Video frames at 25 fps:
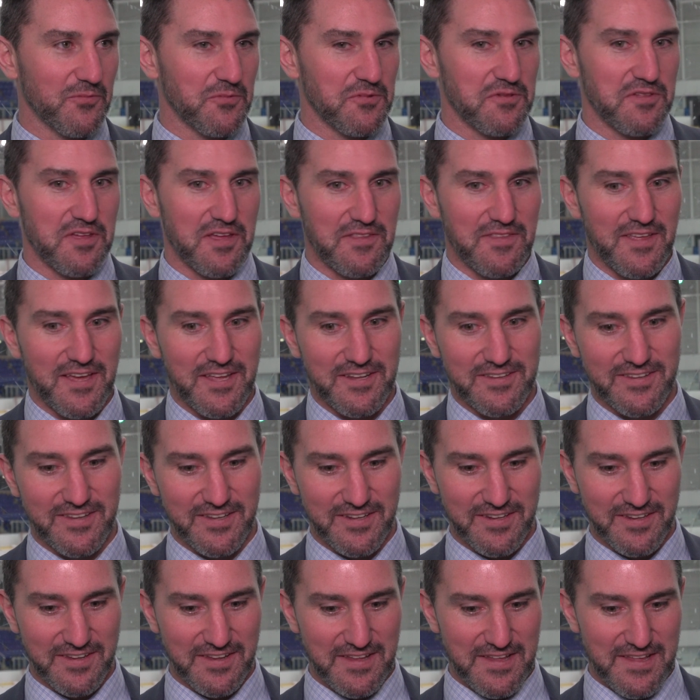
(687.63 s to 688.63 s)
We said that,
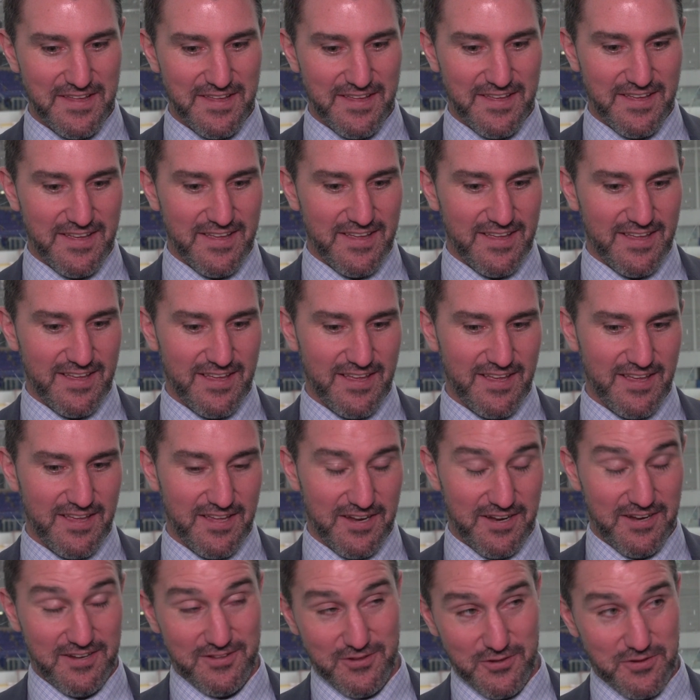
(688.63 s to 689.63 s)

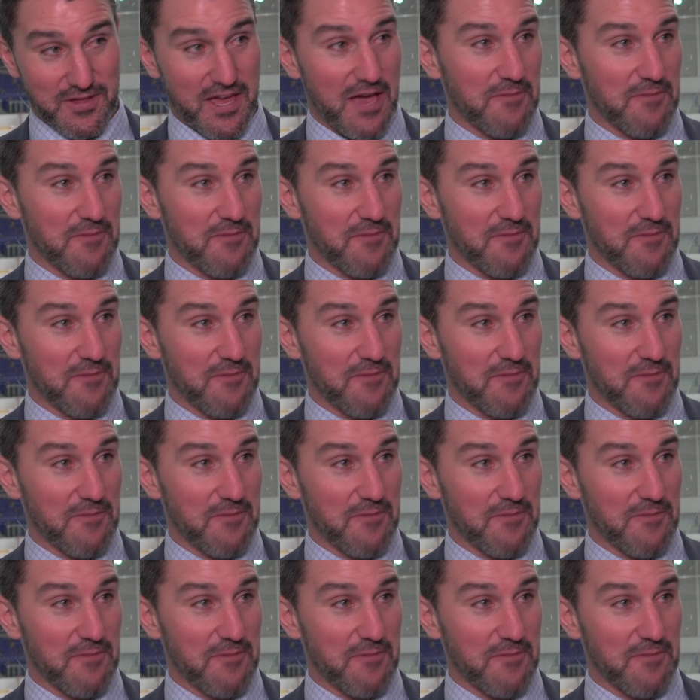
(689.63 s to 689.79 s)
and it just